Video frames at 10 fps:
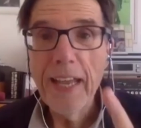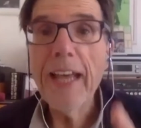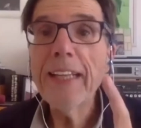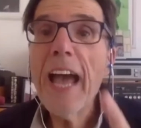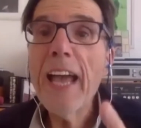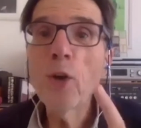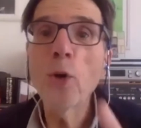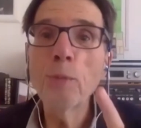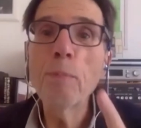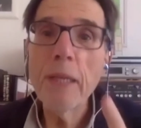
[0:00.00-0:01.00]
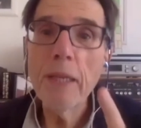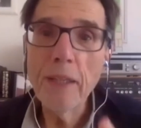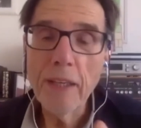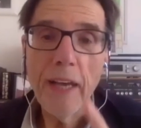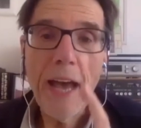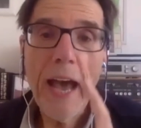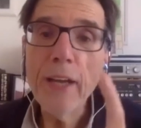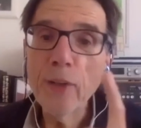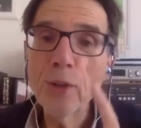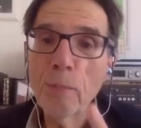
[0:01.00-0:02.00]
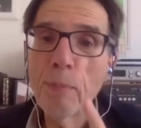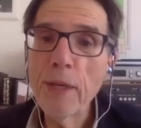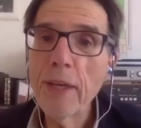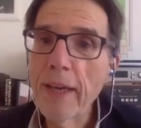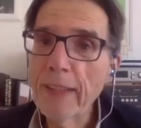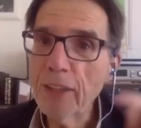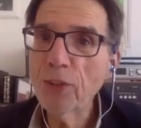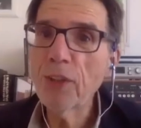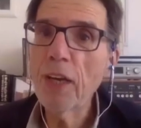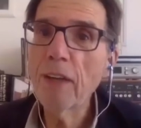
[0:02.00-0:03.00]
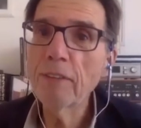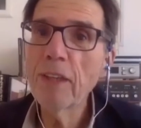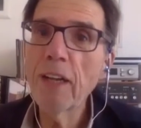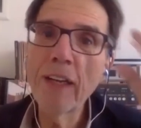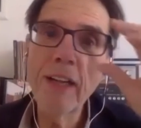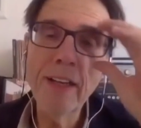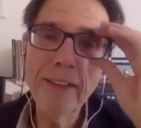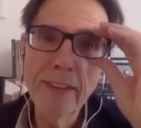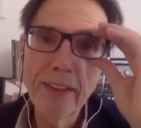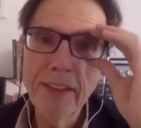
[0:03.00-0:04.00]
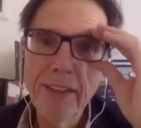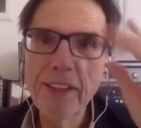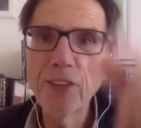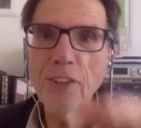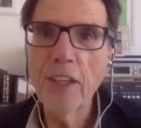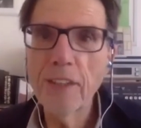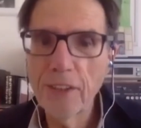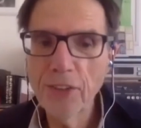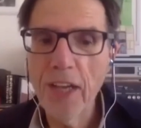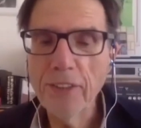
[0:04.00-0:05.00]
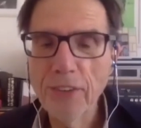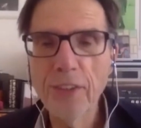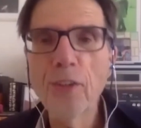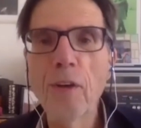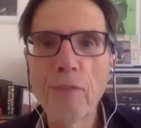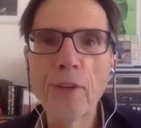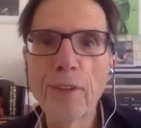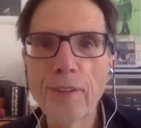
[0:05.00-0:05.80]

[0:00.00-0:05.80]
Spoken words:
And I could be an external discussant of your.